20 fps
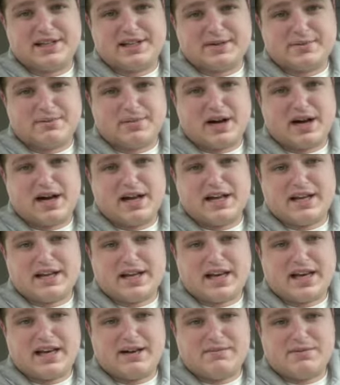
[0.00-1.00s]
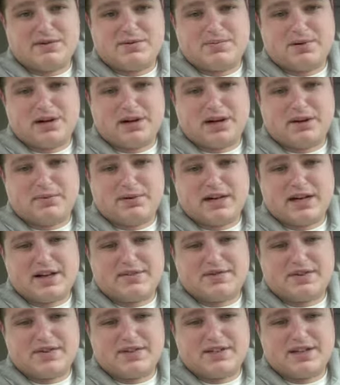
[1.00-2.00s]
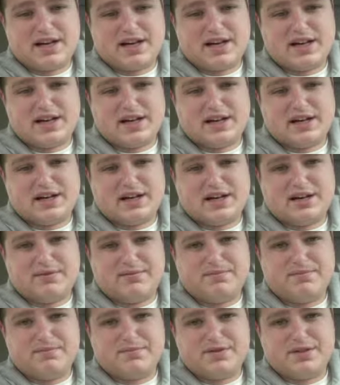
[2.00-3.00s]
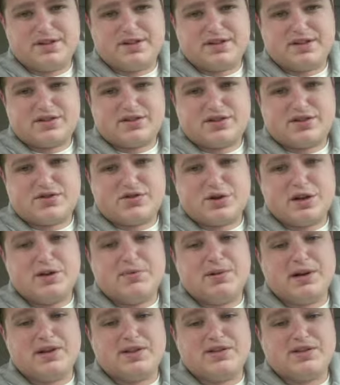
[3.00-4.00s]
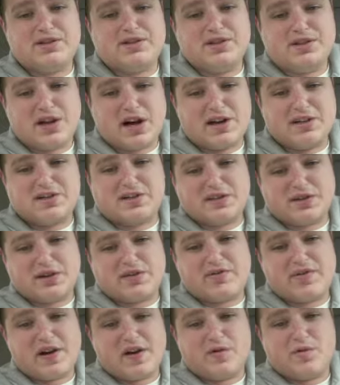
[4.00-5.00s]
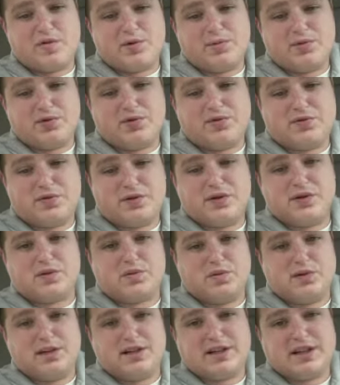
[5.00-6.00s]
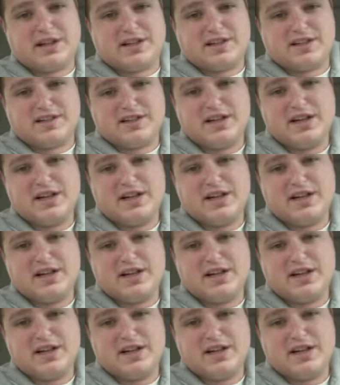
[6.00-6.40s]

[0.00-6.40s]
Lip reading: my games, but I'm going to have to say Tree Blazers does look favorable for this week, as